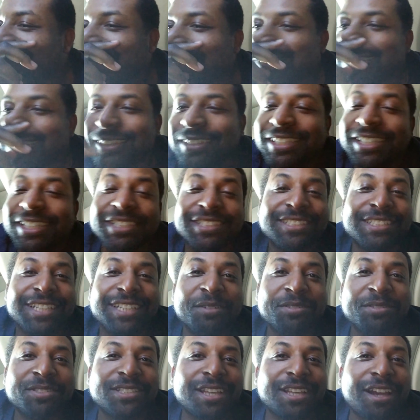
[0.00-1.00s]
Listen, I'm
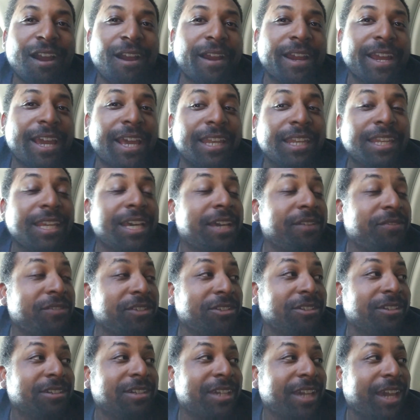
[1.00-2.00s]
sorry. I love you,
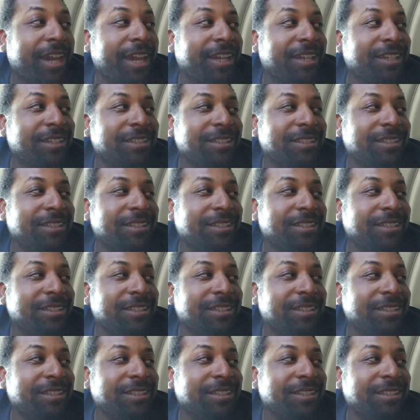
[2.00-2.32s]
okay?